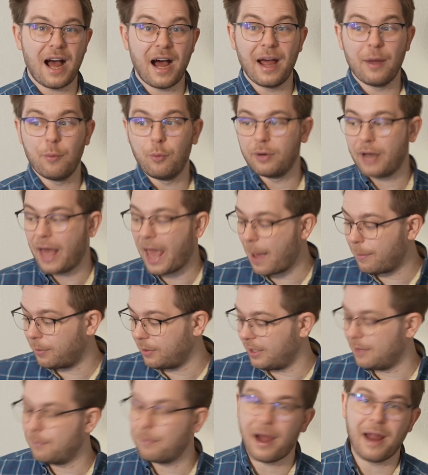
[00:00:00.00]
I would
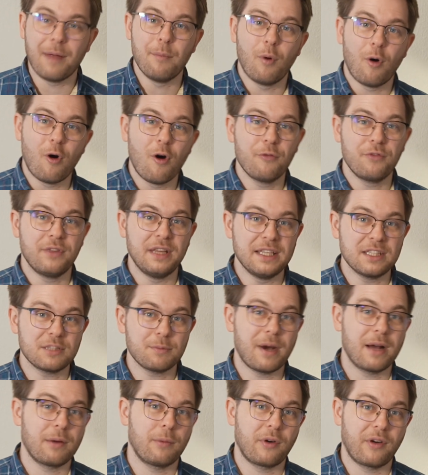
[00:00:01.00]
happily buy more of these
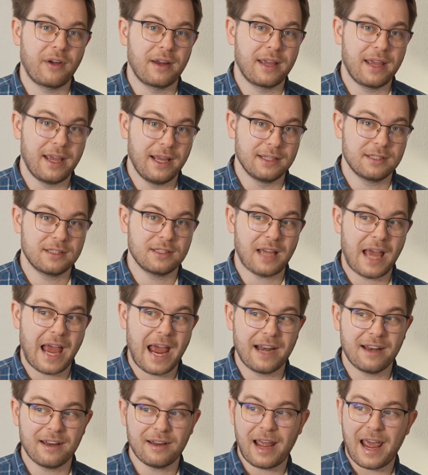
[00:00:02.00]
smart watering kits,
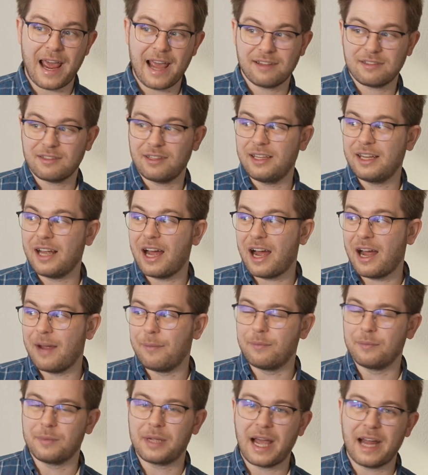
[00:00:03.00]
and actually,
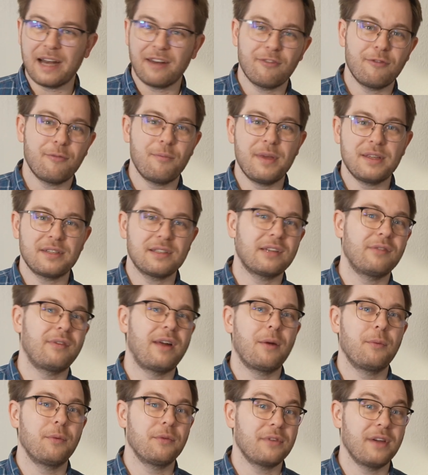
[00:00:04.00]
I'm kind of messing
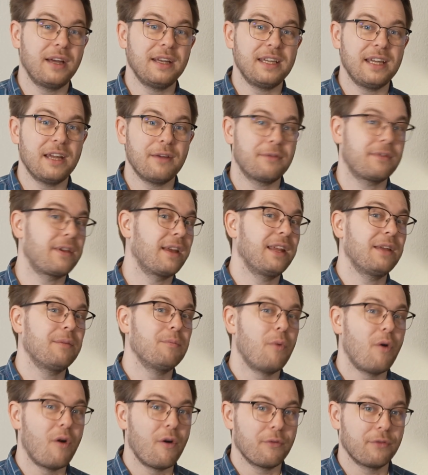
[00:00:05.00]
around with the idea of
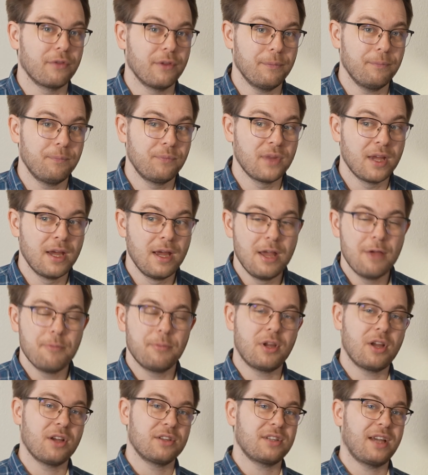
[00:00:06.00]
getting more of them
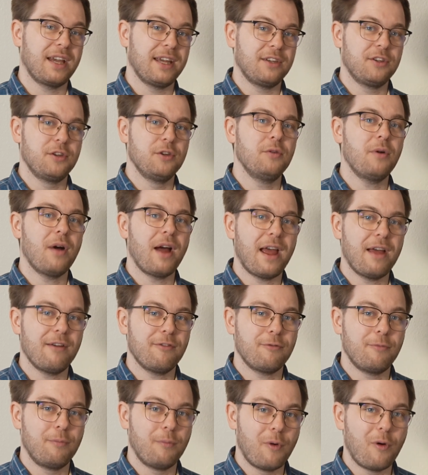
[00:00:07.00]
because I do
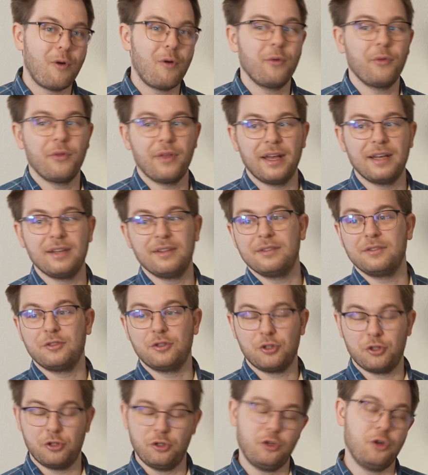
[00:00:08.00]
have more than
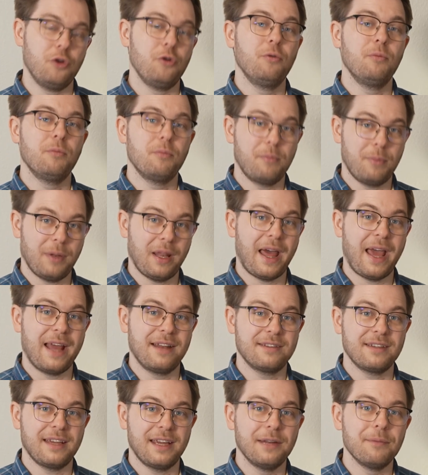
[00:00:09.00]
two
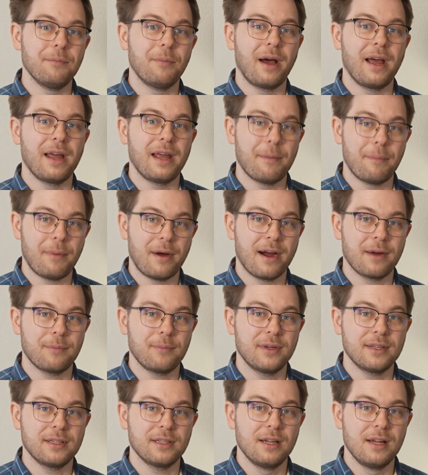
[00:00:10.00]
plants in my
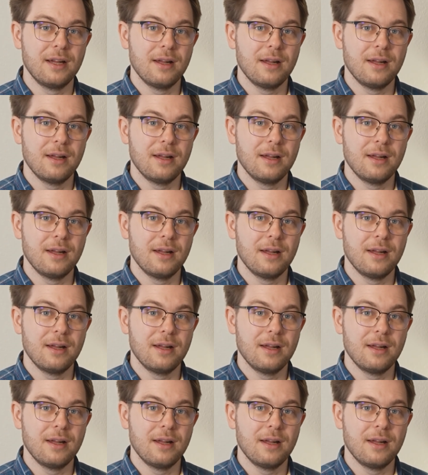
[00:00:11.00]
apartment.